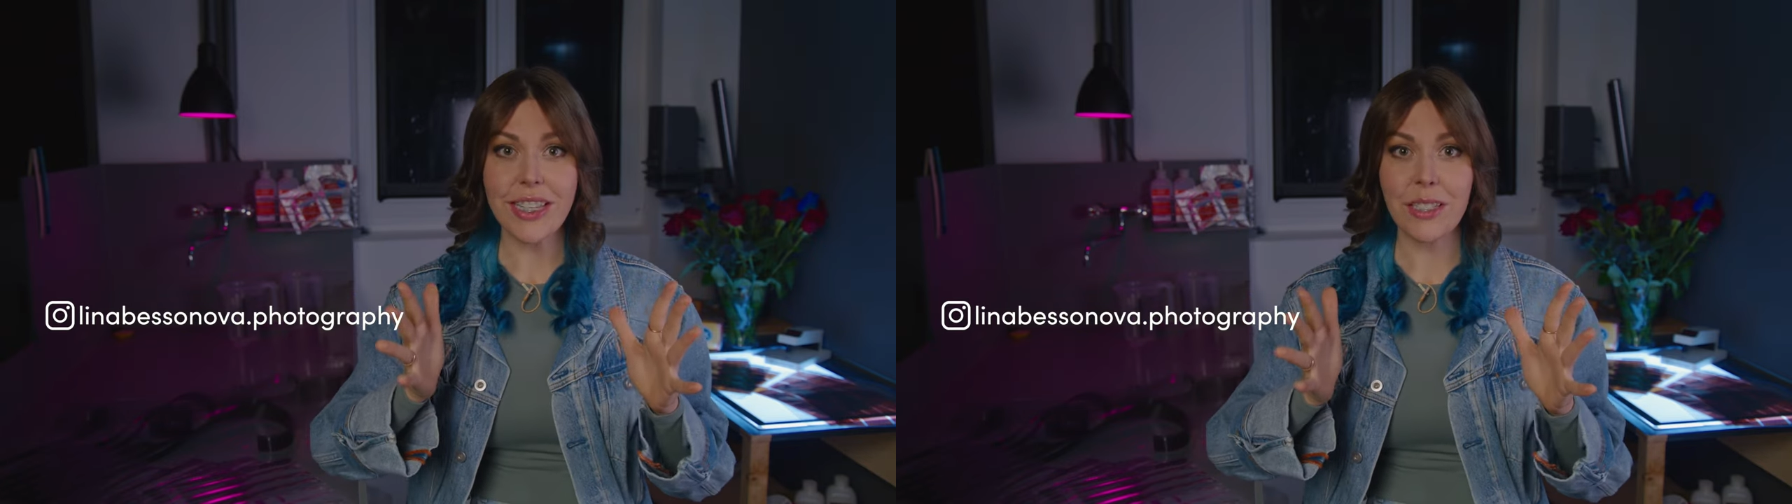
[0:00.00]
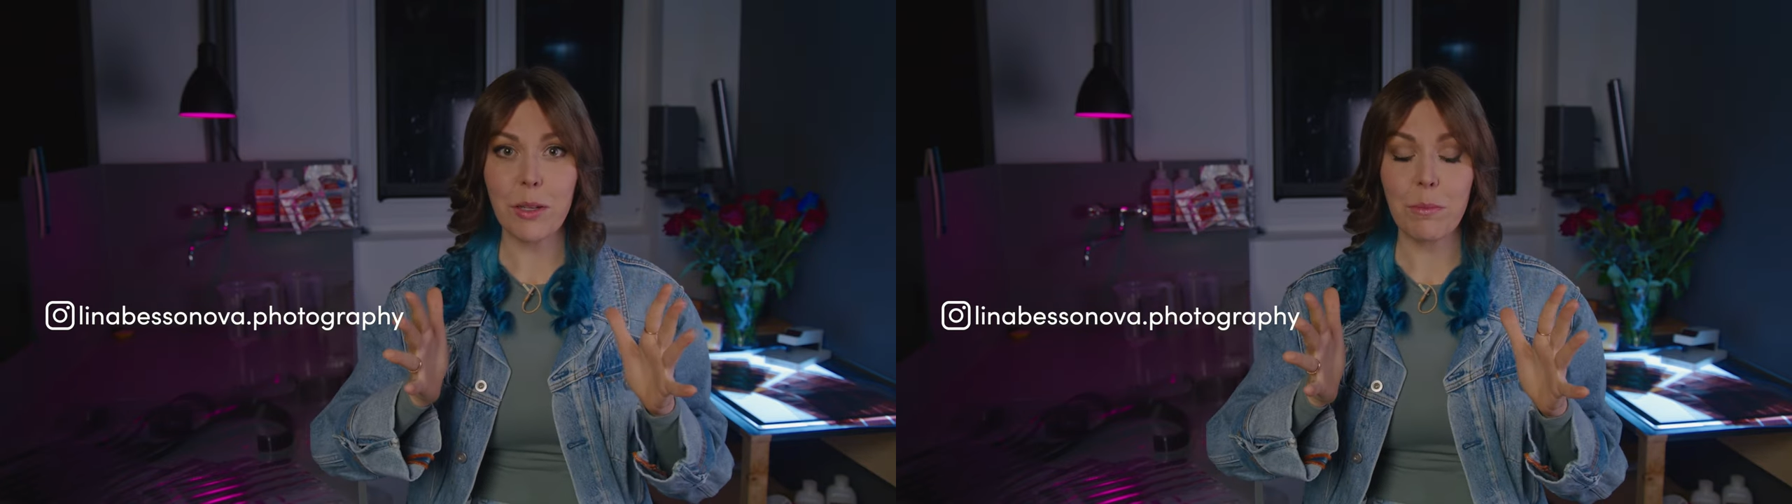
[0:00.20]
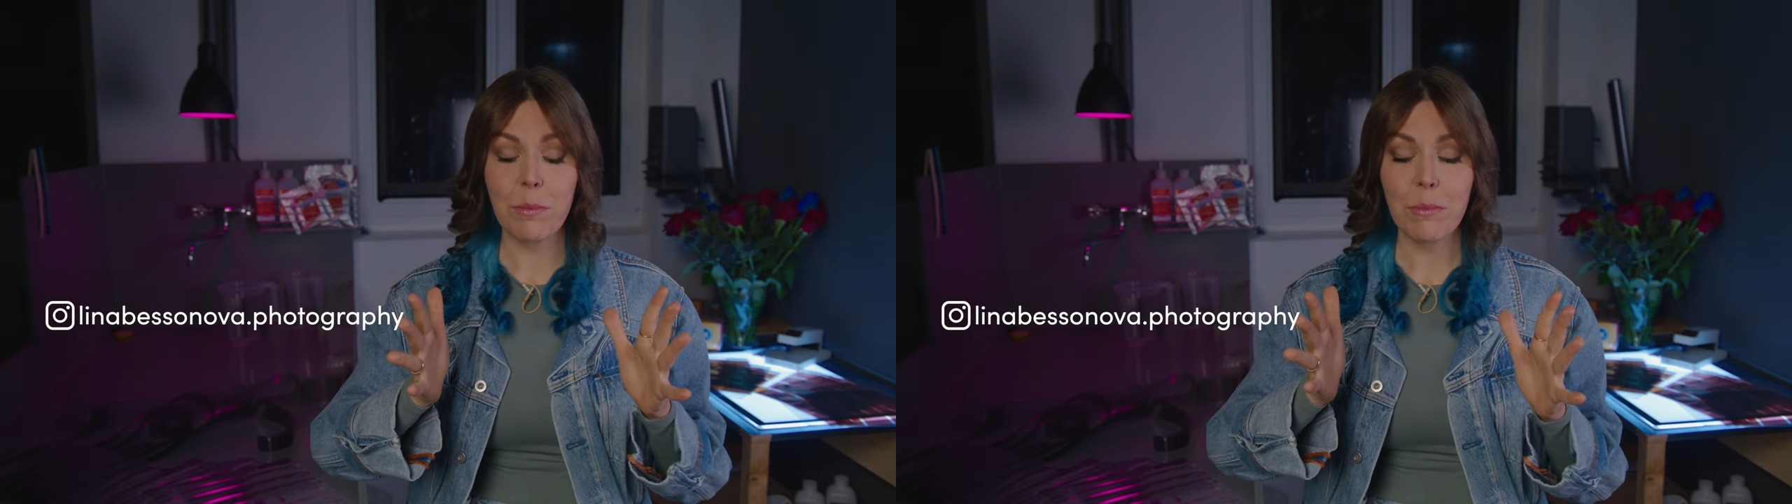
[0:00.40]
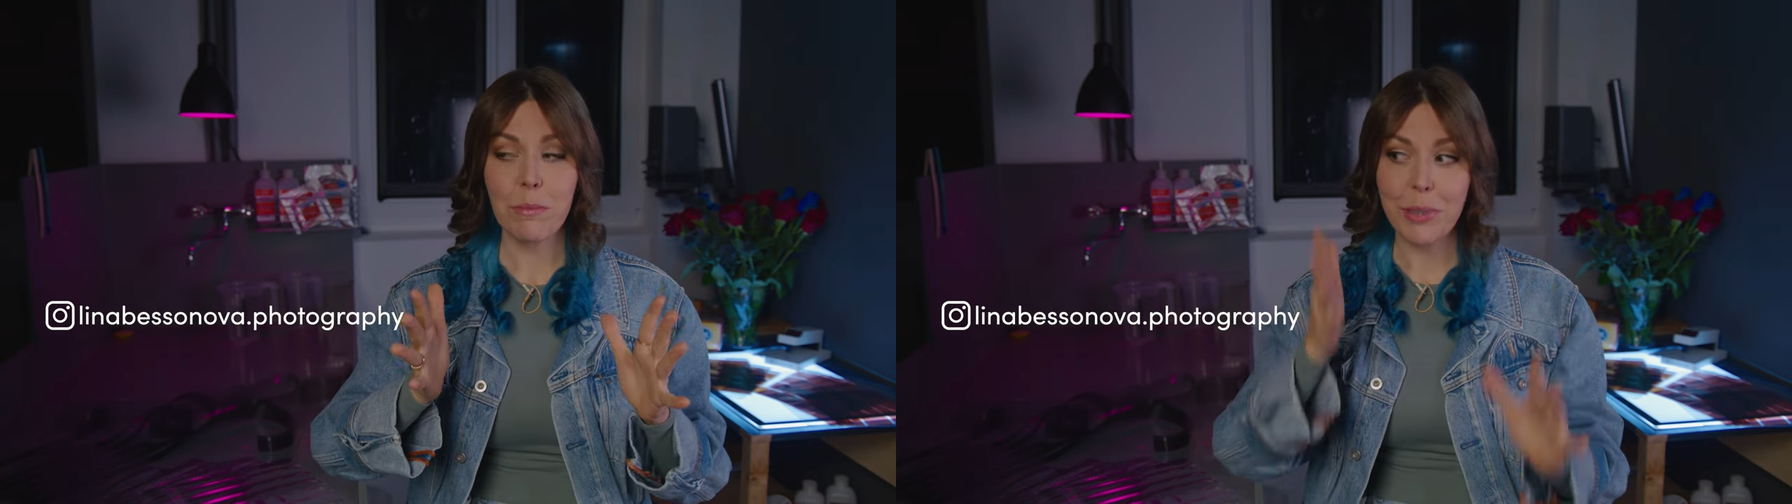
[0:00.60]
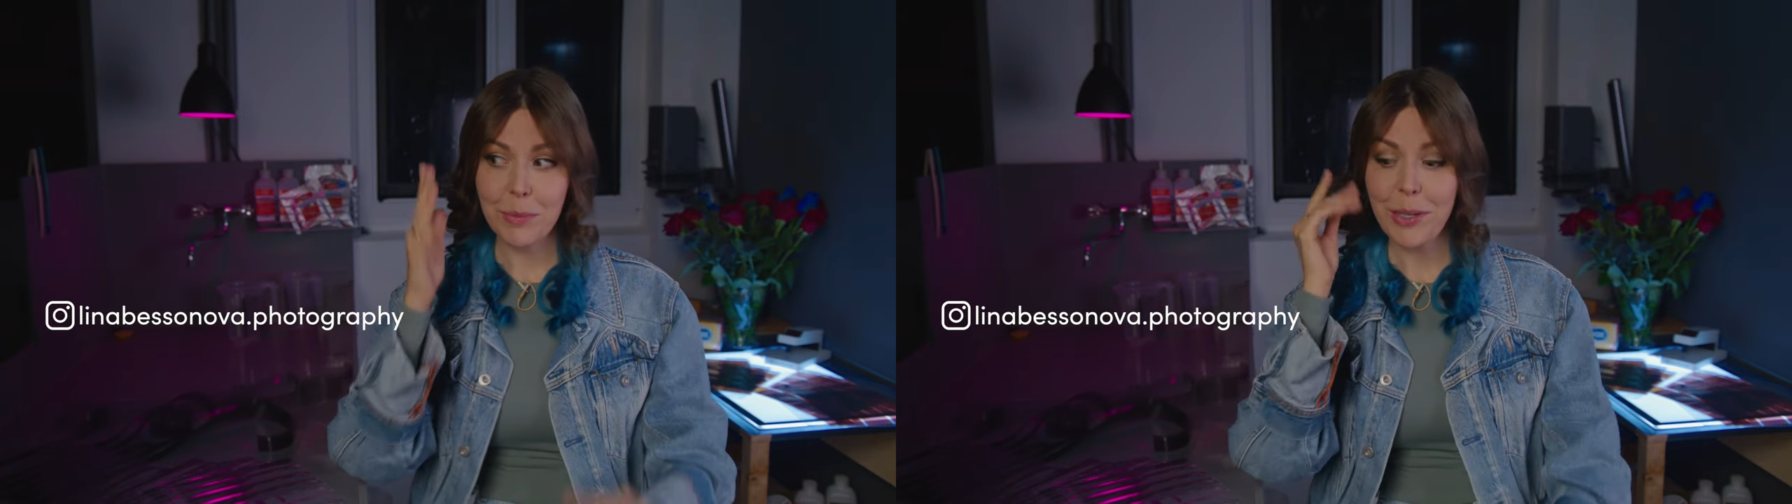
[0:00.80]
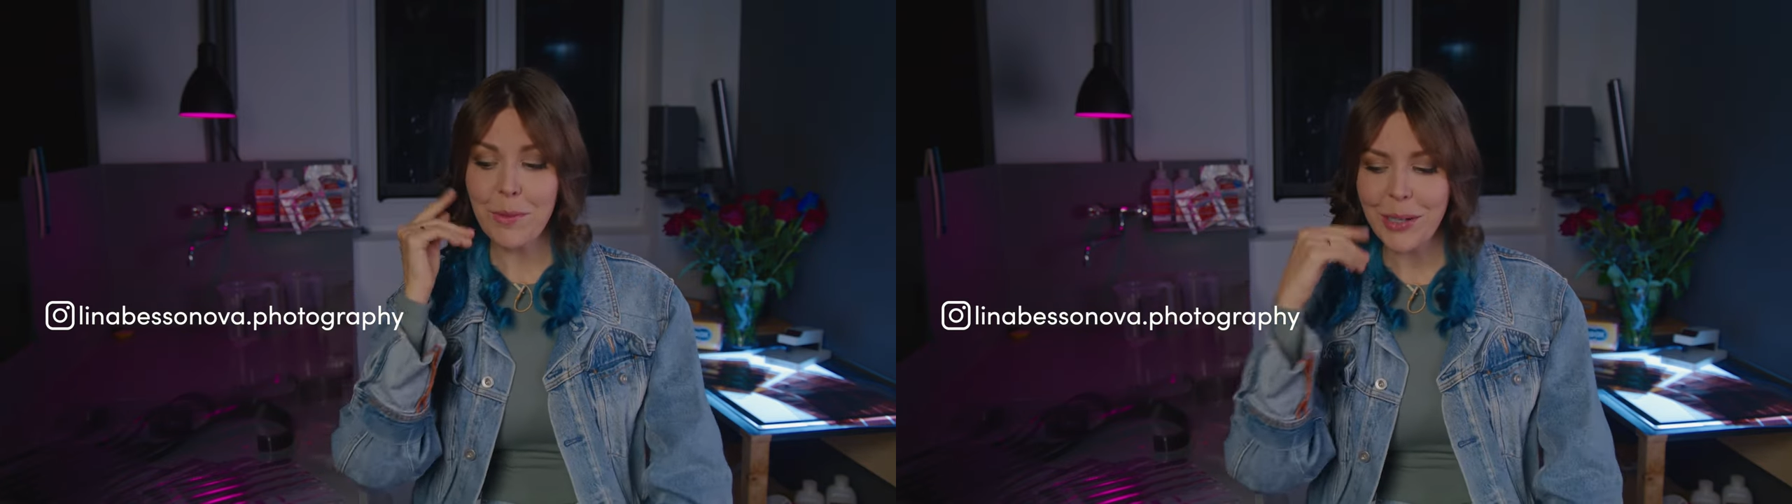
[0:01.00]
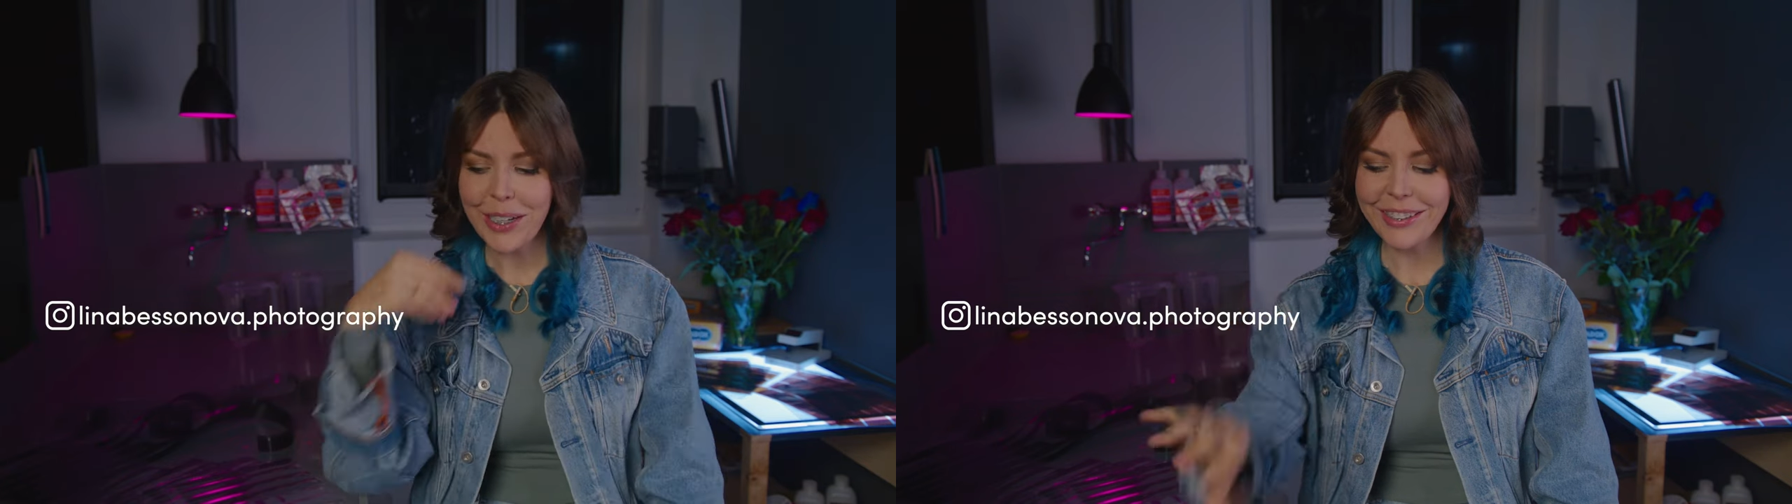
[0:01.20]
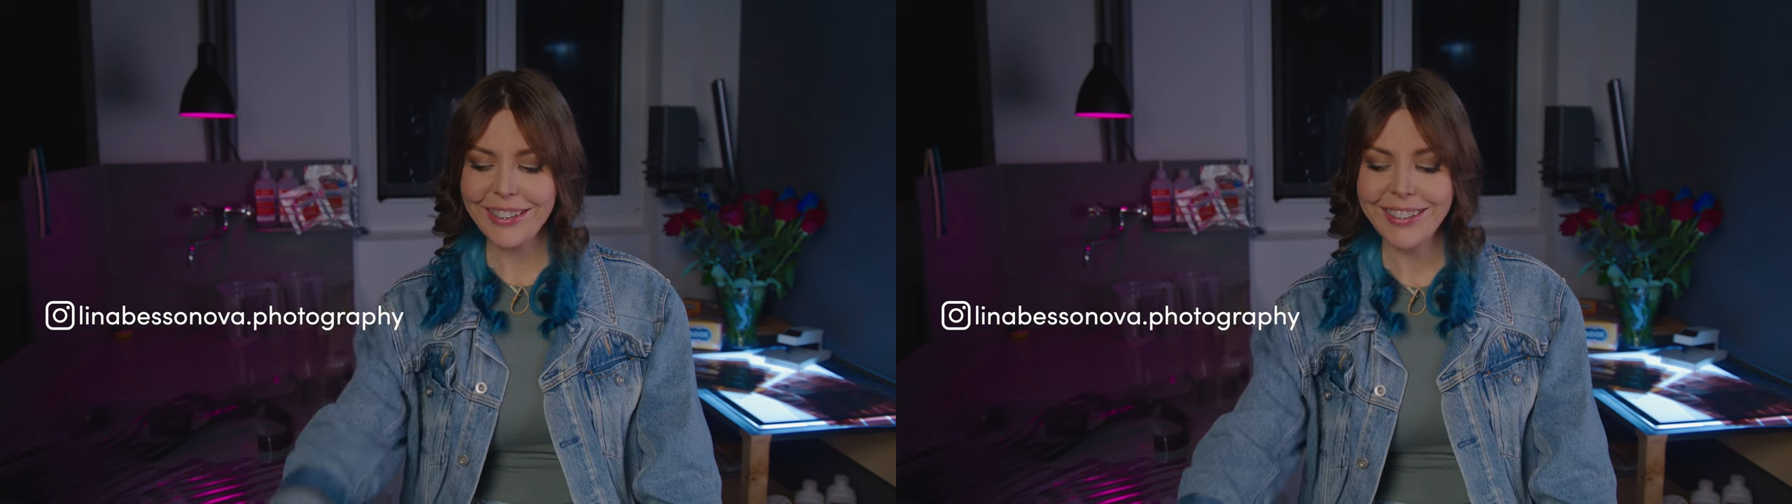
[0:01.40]
system. But
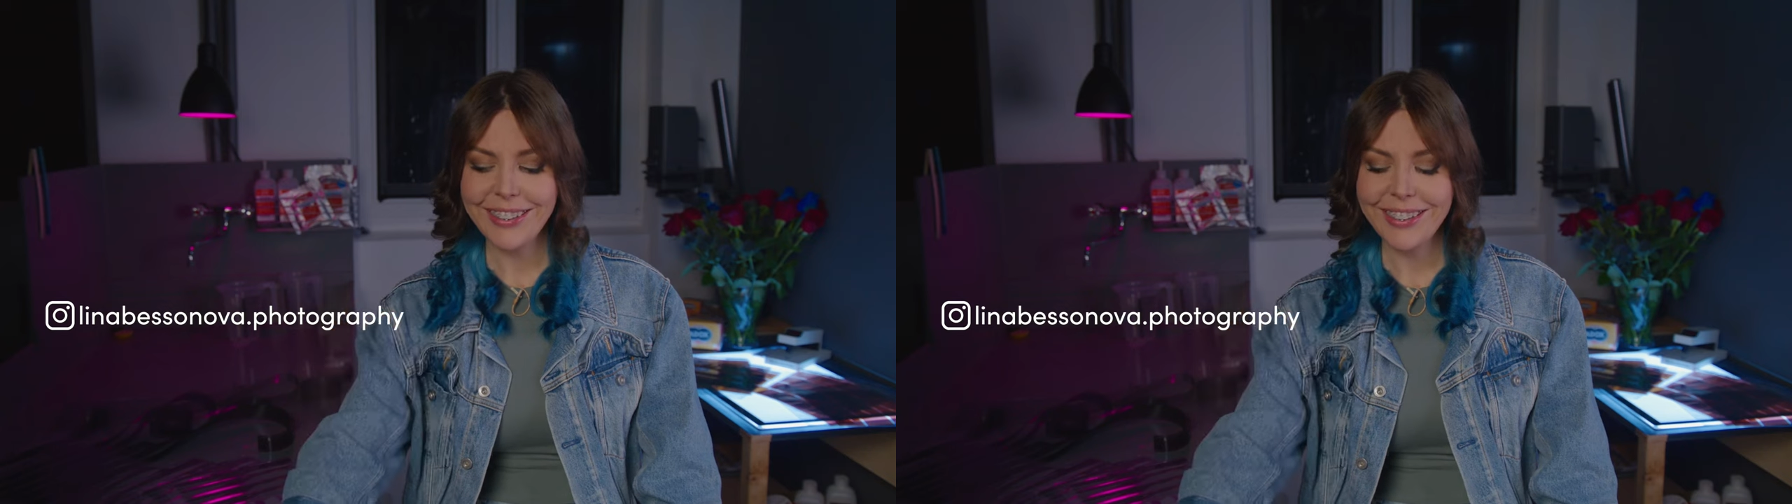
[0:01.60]
meanwhile,